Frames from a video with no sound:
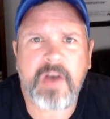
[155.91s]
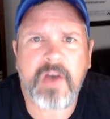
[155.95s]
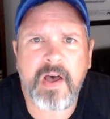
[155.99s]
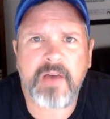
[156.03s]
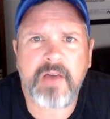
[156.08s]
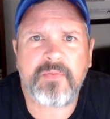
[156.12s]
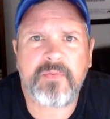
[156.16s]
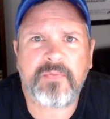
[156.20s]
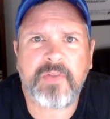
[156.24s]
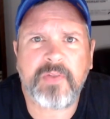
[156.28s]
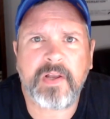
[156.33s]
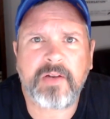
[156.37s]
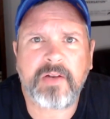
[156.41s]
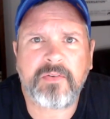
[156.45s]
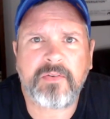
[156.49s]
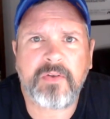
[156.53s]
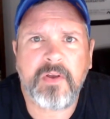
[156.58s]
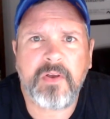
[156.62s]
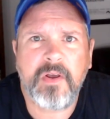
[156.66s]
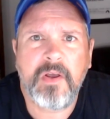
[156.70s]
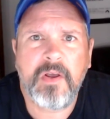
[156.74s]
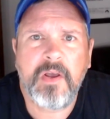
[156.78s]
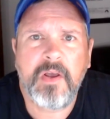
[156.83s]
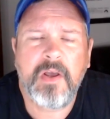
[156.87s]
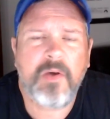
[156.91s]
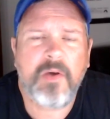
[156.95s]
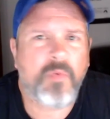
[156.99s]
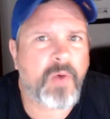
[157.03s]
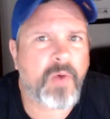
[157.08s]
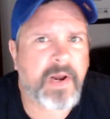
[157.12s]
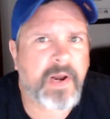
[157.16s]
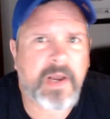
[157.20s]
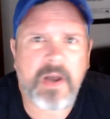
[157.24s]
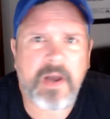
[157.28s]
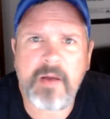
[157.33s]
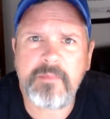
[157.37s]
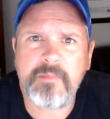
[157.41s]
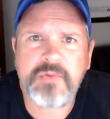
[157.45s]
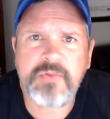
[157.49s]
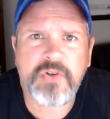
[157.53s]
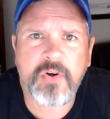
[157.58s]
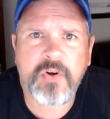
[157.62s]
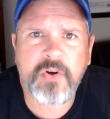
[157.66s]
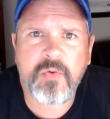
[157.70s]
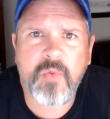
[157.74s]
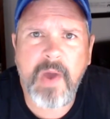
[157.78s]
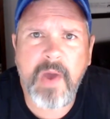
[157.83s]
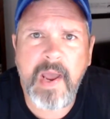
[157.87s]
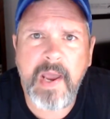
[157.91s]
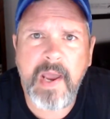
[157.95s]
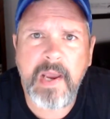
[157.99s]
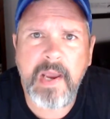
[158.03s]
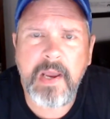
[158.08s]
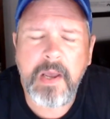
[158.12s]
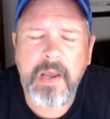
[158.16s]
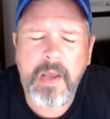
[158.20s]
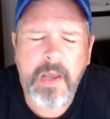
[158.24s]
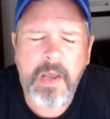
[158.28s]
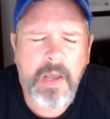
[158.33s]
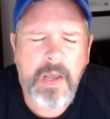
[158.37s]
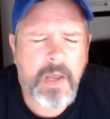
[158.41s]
conflict. When it comes your way,